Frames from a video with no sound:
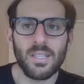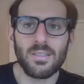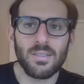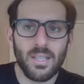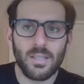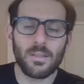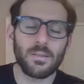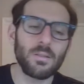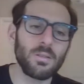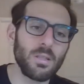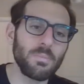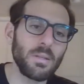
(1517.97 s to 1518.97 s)
sick
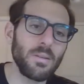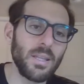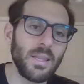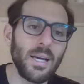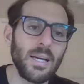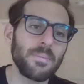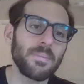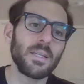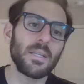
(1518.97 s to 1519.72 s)
or something like that,